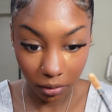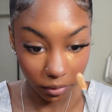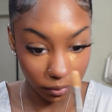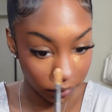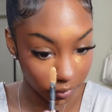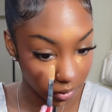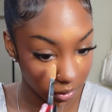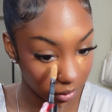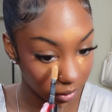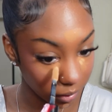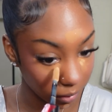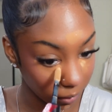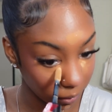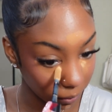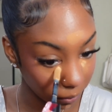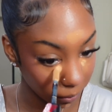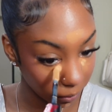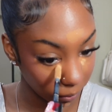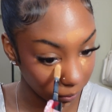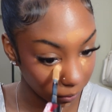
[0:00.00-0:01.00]
Right
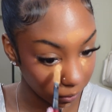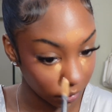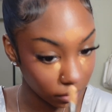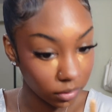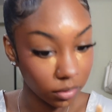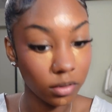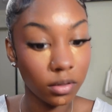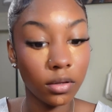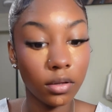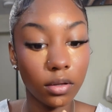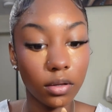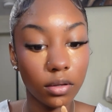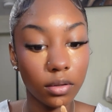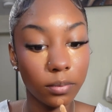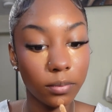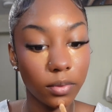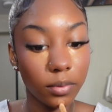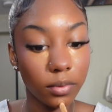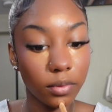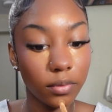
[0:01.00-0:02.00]
there.
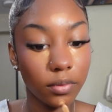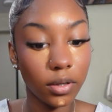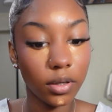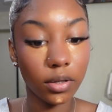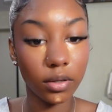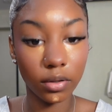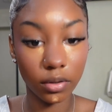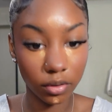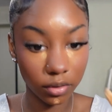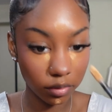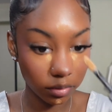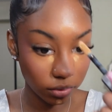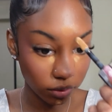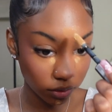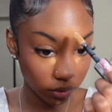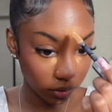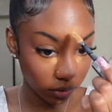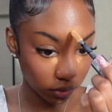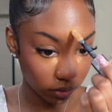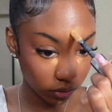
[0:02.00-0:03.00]
And maybe right here.
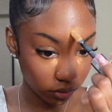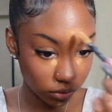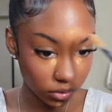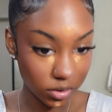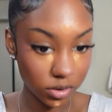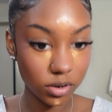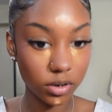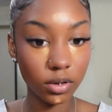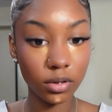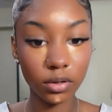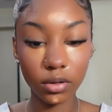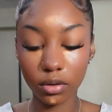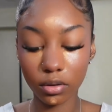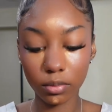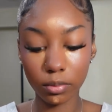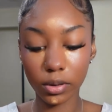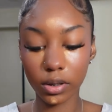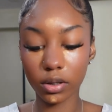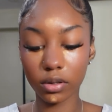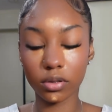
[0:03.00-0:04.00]
And just a little
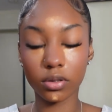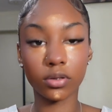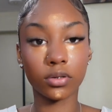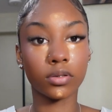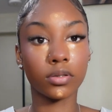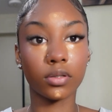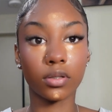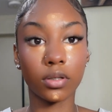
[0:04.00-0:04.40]
bit.